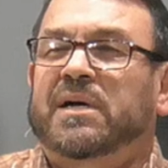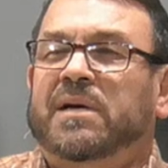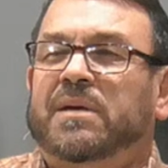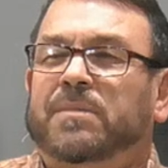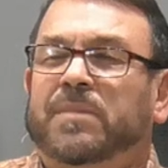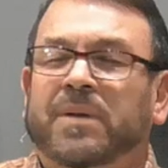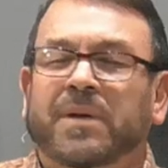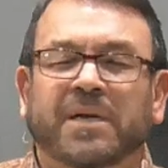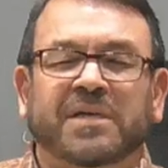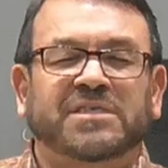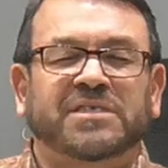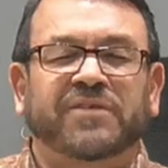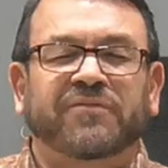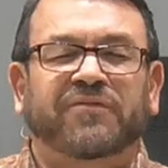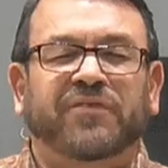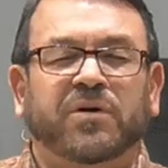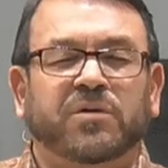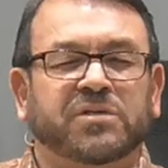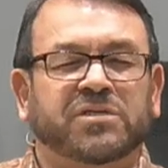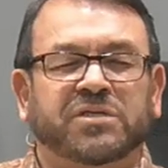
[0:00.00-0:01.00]
but listen,
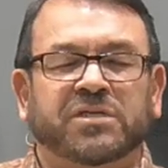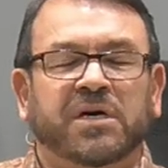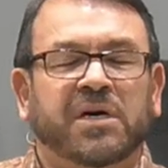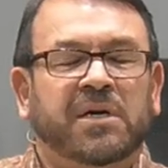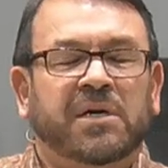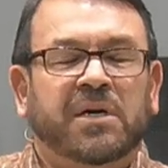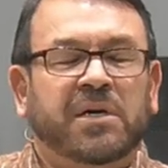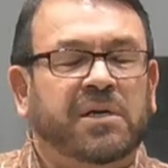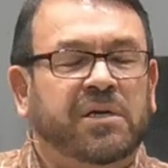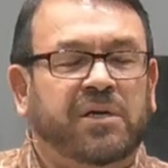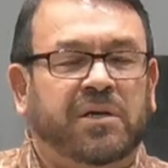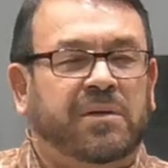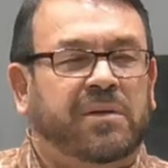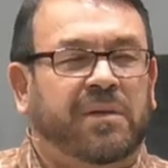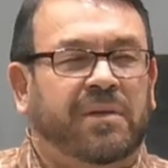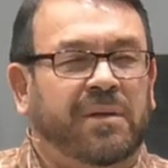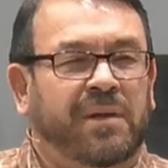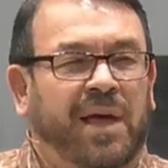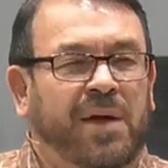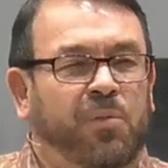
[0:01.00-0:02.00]
folks,
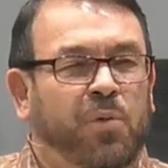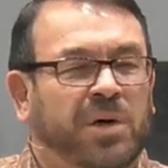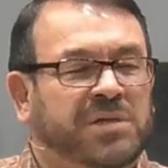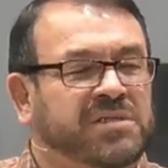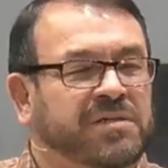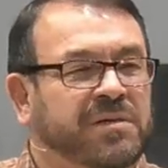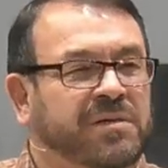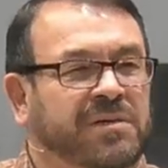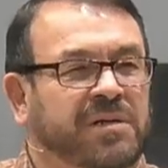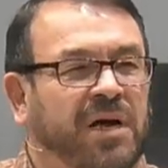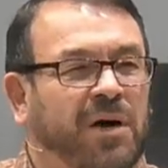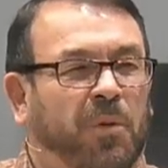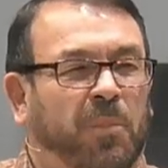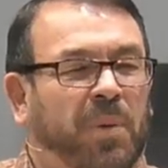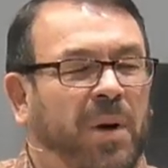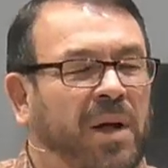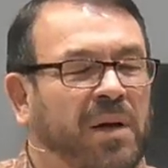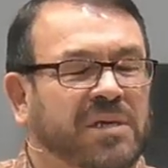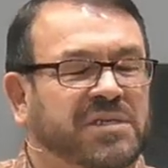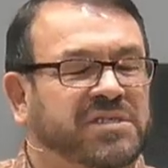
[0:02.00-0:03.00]
he was, you know,
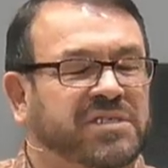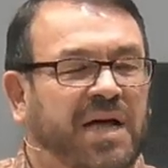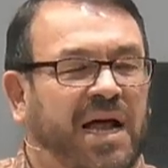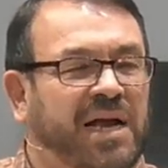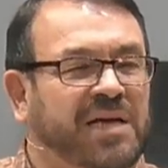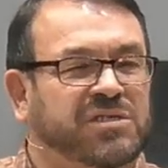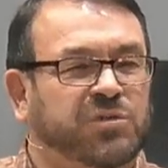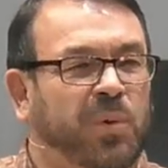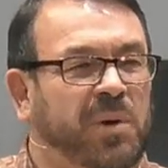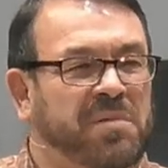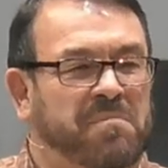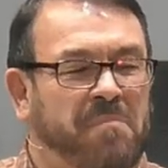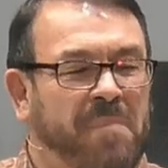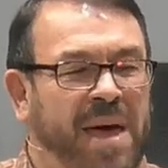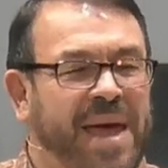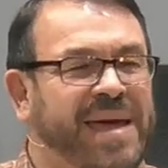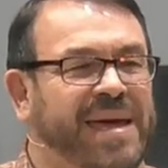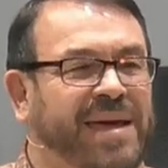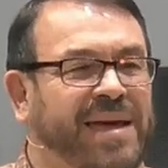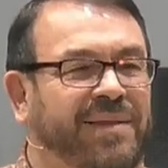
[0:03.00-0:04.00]
Paul and Silas wasn't
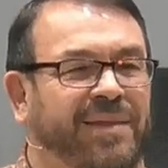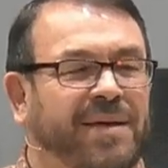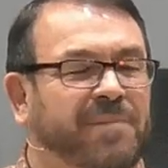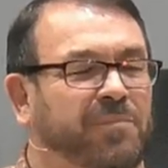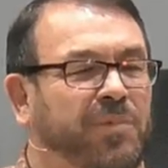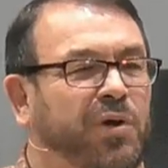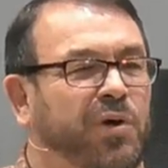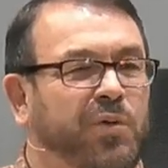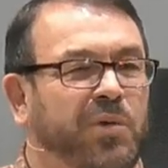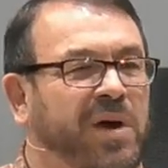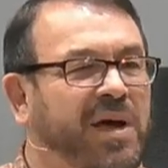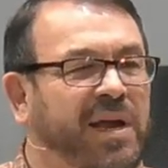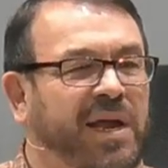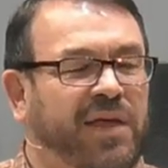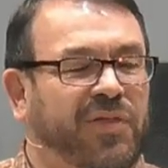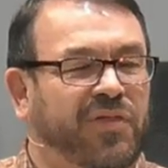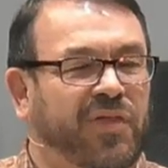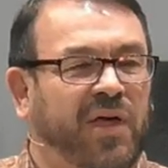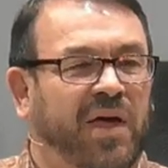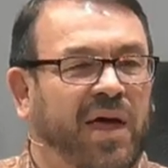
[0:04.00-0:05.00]
making them do
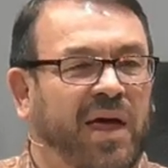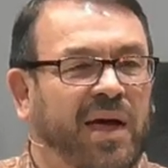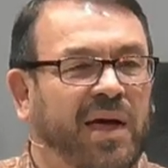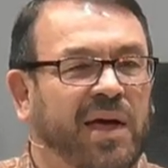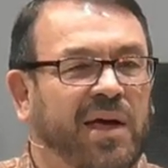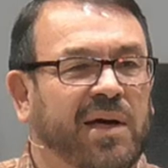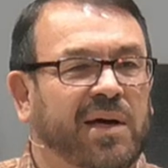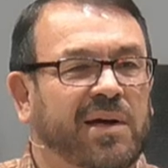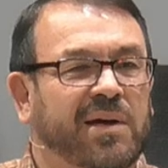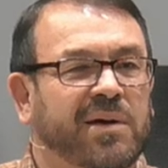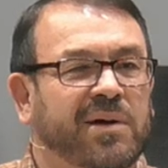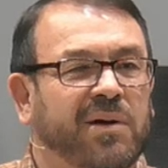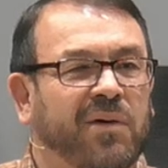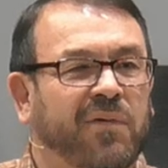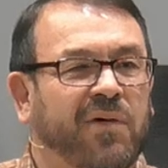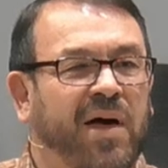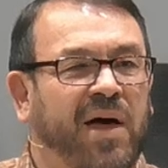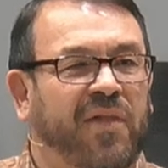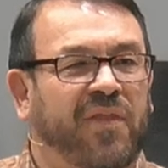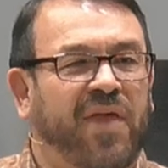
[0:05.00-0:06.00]
anything.
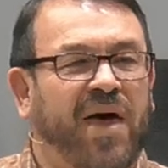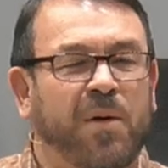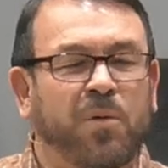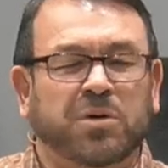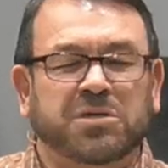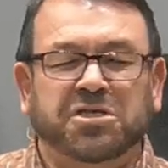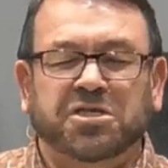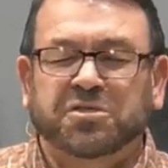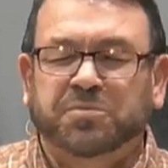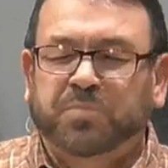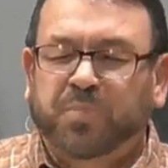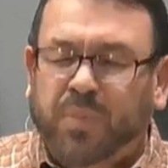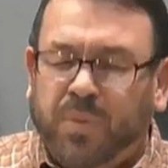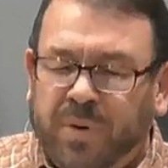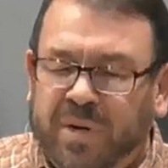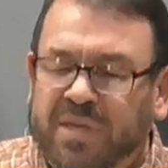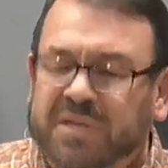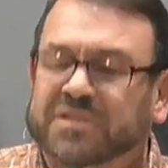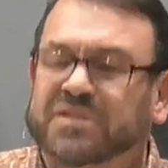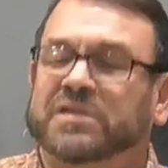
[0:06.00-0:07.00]
Okay, they were just
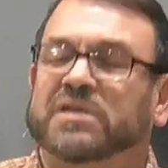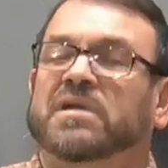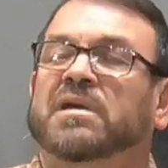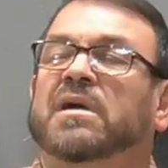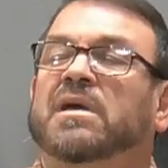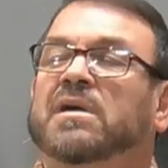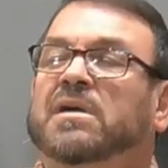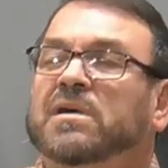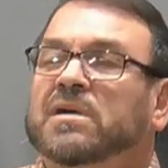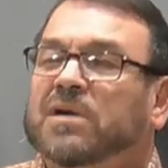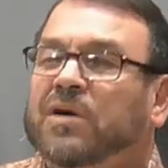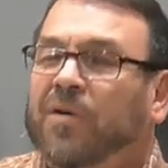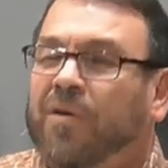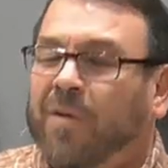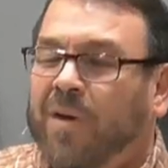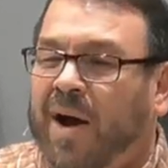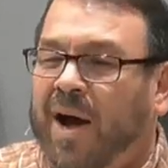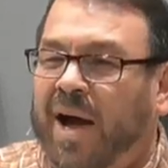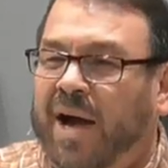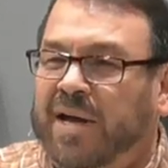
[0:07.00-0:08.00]
preaching
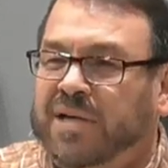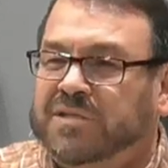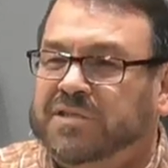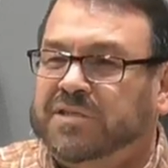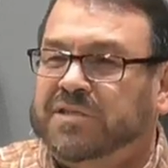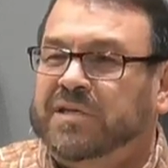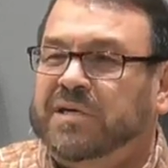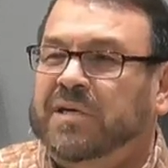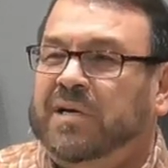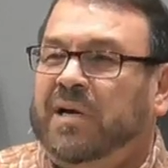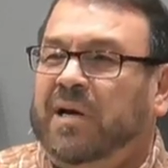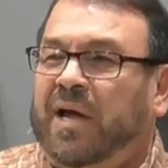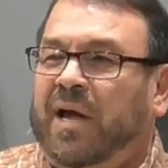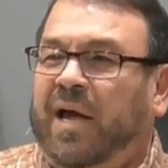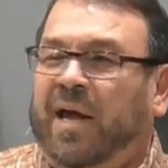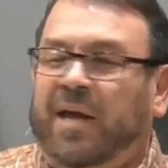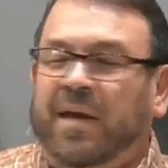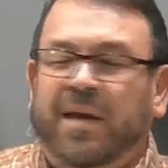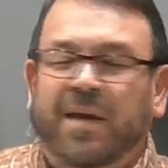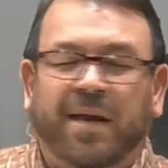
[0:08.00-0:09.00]
Christ.
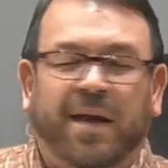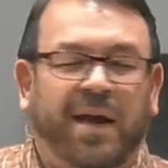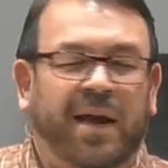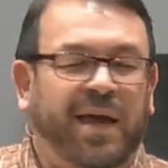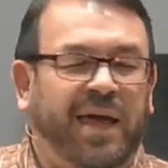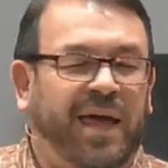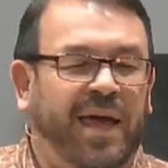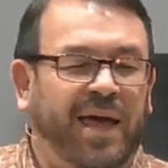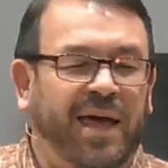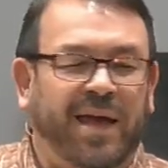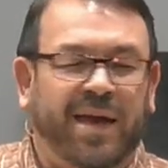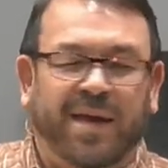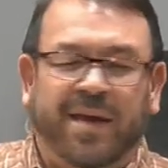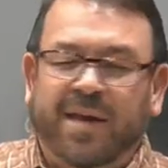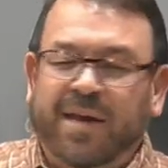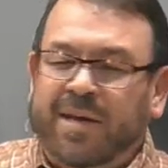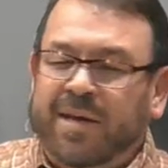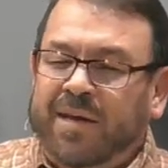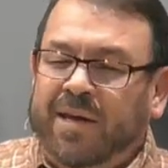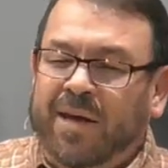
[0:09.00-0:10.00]
And, and again,
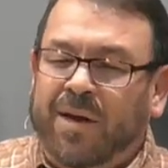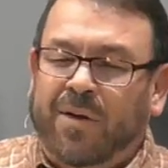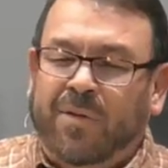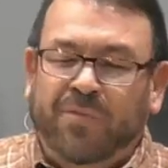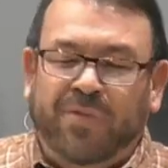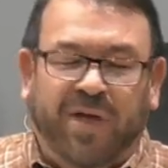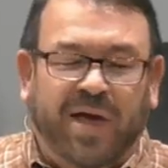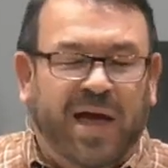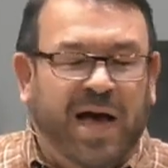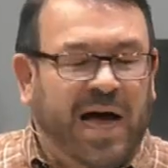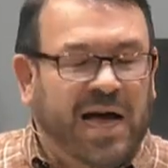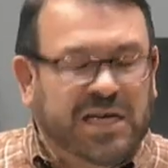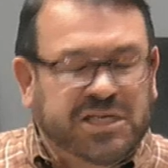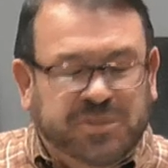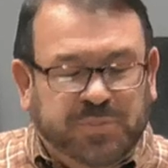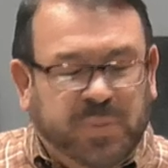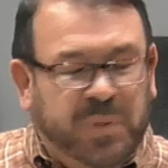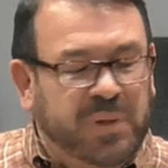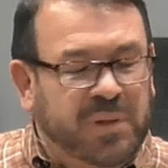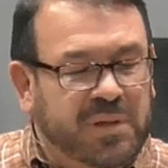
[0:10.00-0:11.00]
you know, the
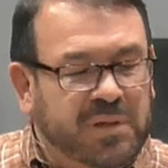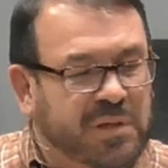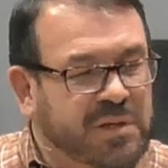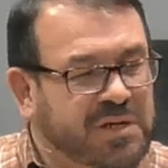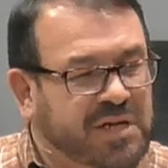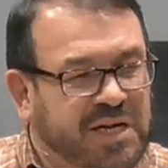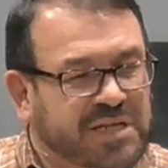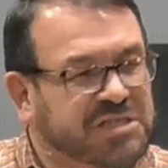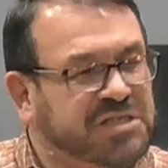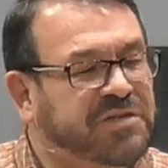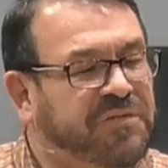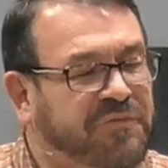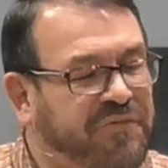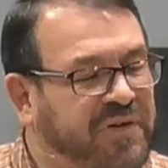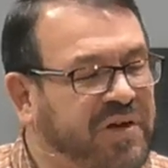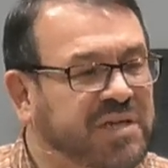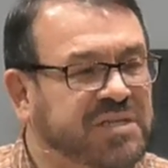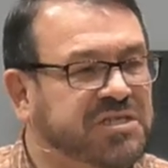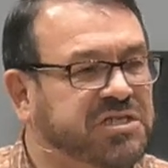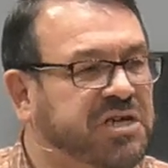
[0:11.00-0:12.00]
gospel does
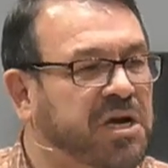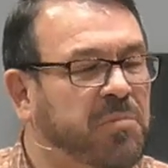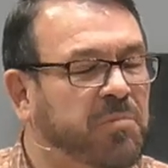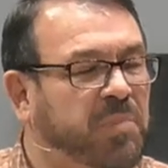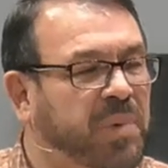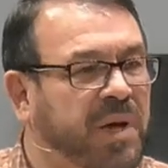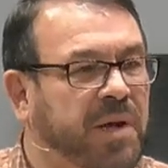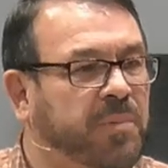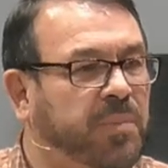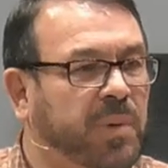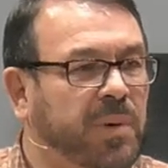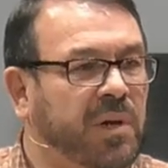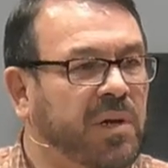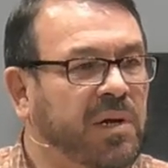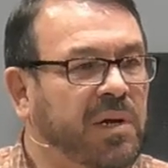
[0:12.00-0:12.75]
offend some people.